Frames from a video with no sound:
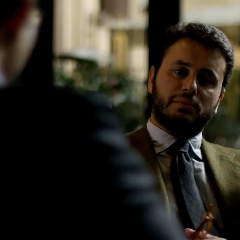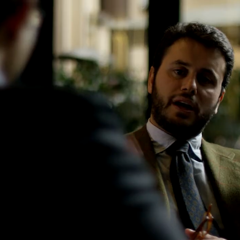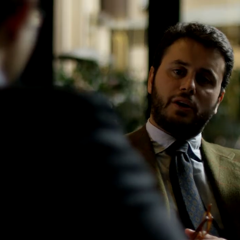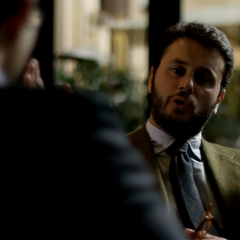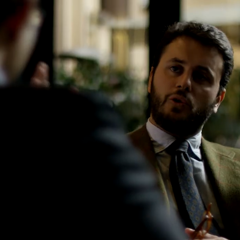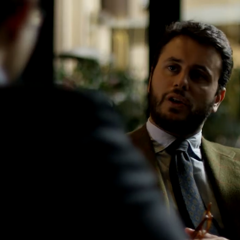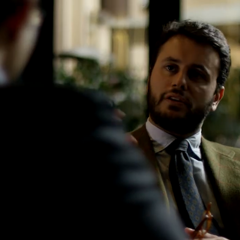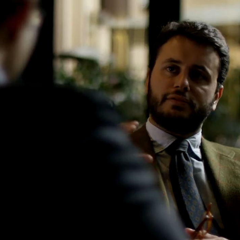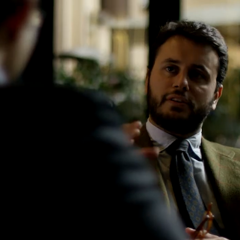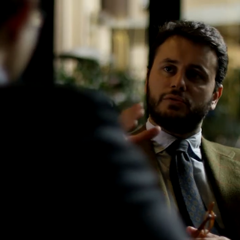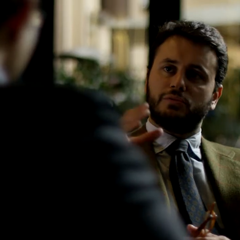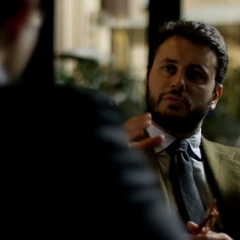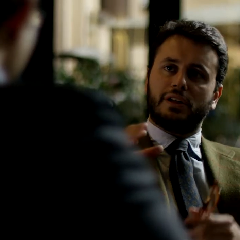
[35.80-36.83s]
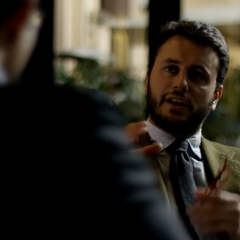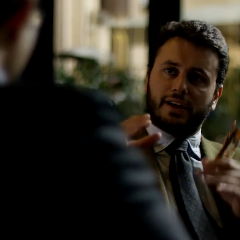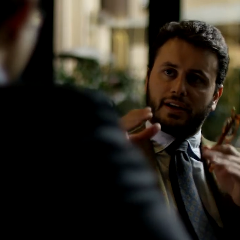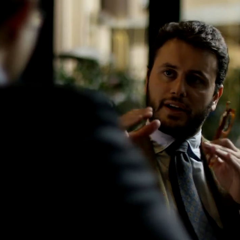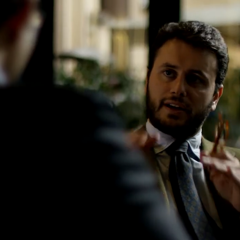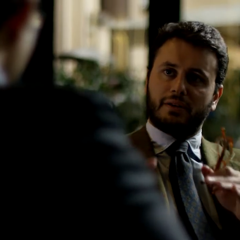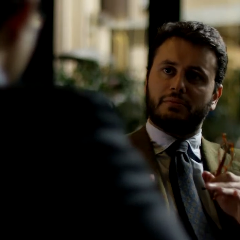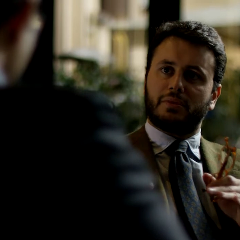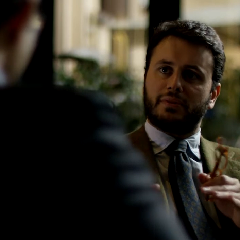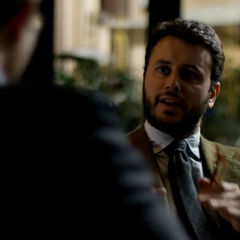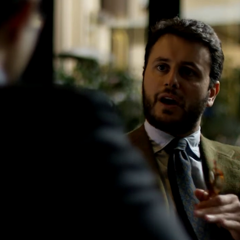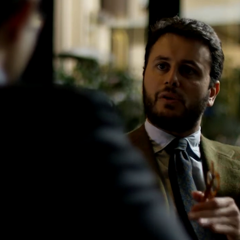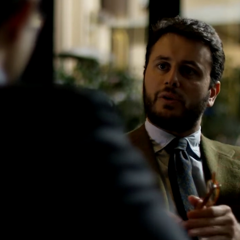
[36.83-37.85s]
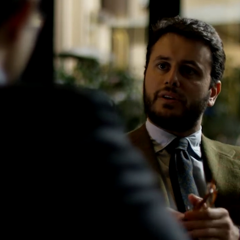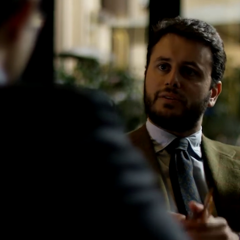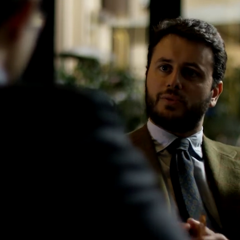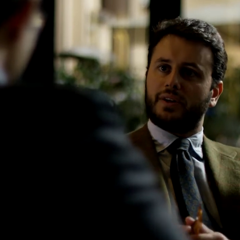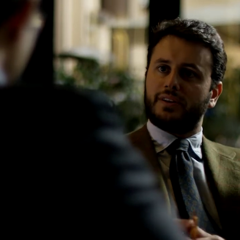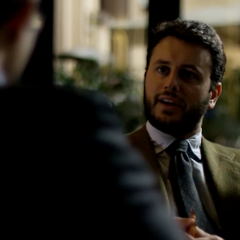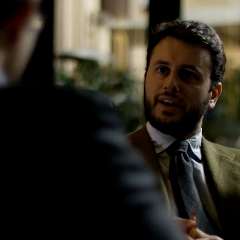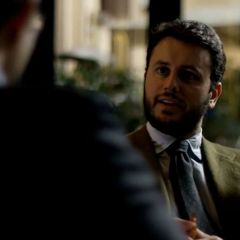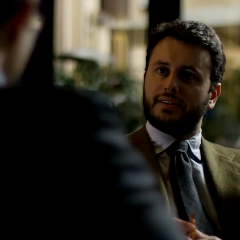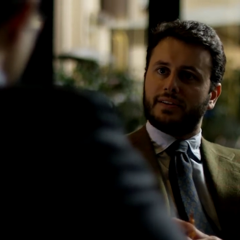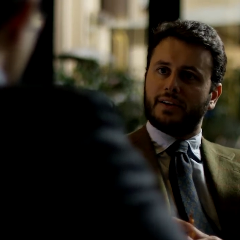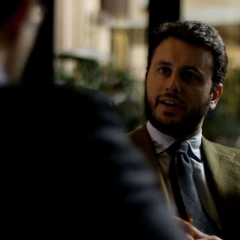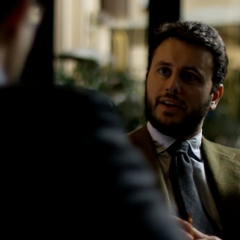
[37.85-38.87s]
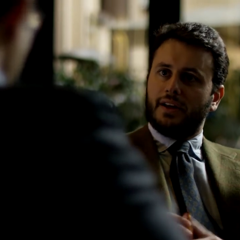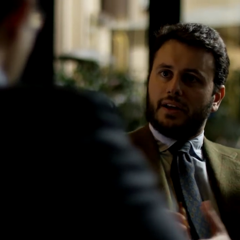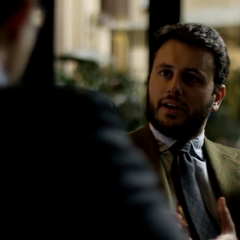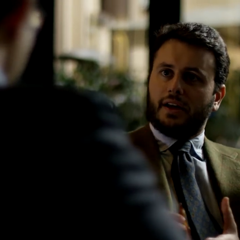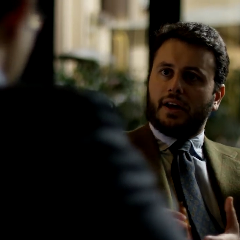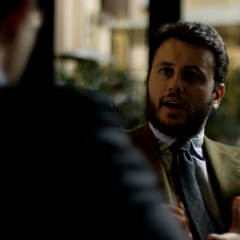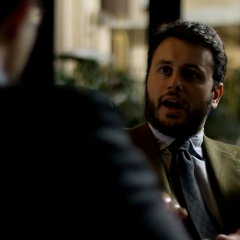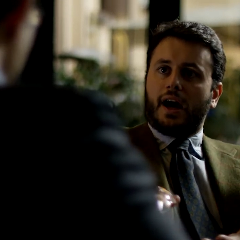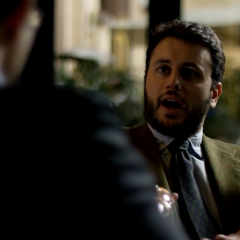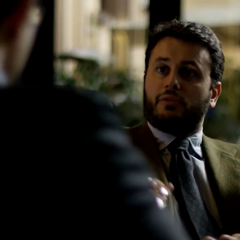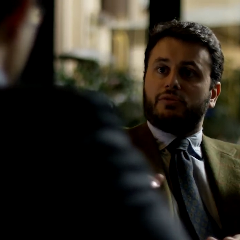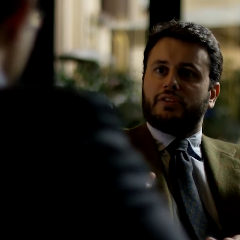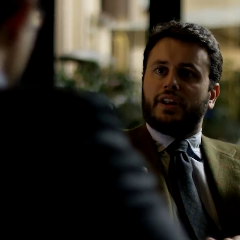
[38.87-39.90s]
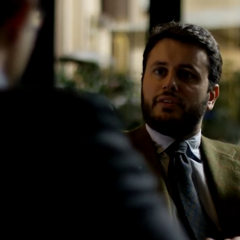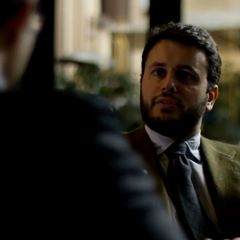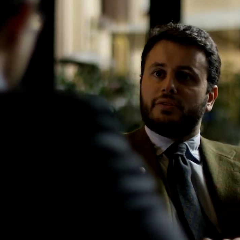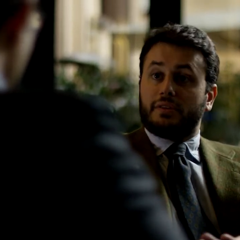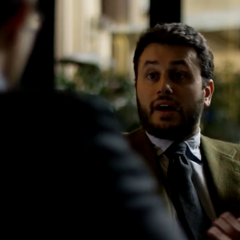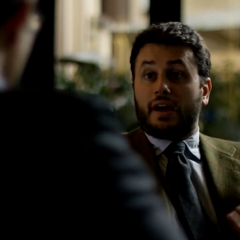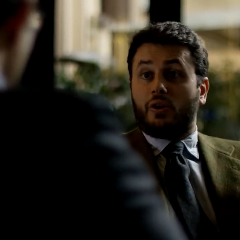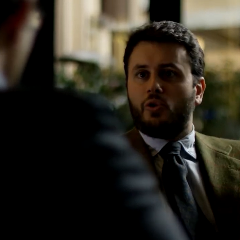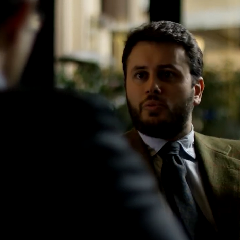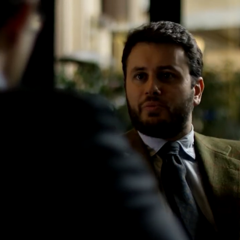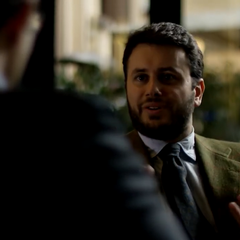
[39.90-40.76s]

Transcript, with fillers: my whole life I would be like I am now at 28. I would never, I hope